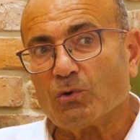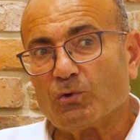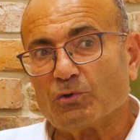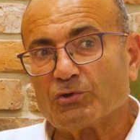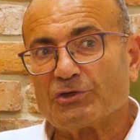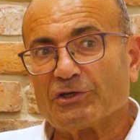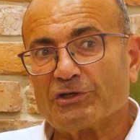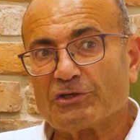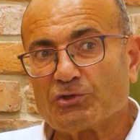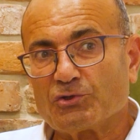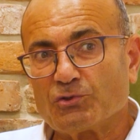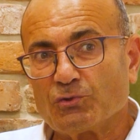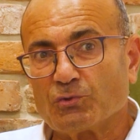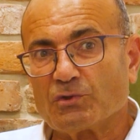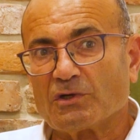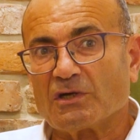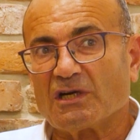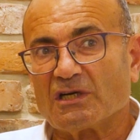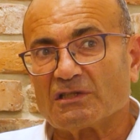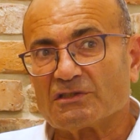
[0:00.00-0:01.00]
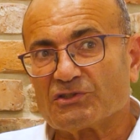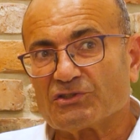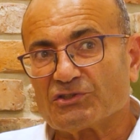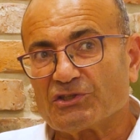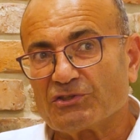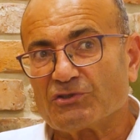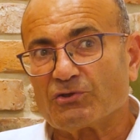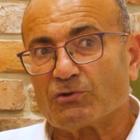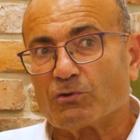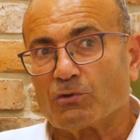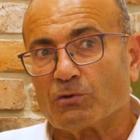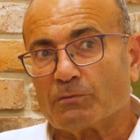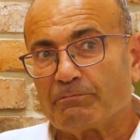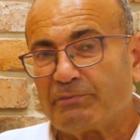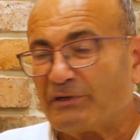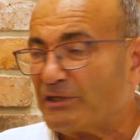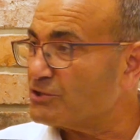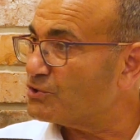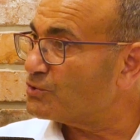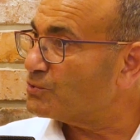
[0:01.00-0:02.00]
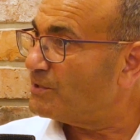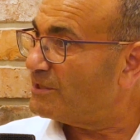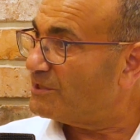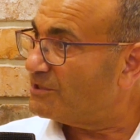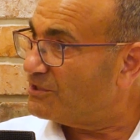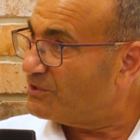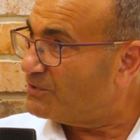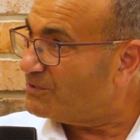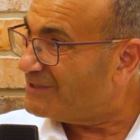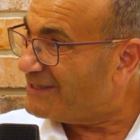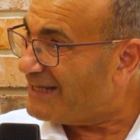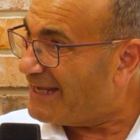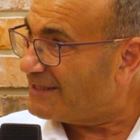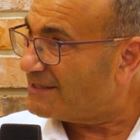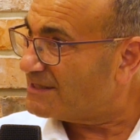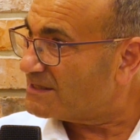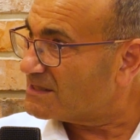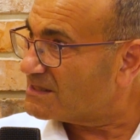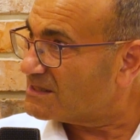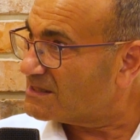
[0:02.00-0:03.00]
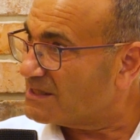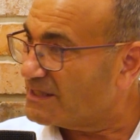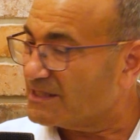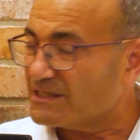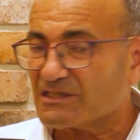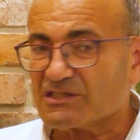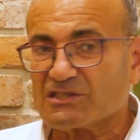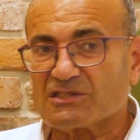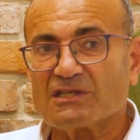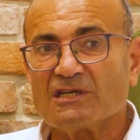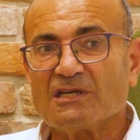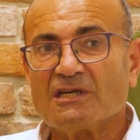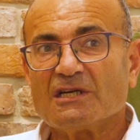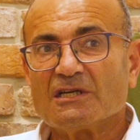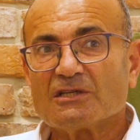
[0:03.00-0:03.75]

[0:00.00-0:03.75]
order to consider or persuade the United States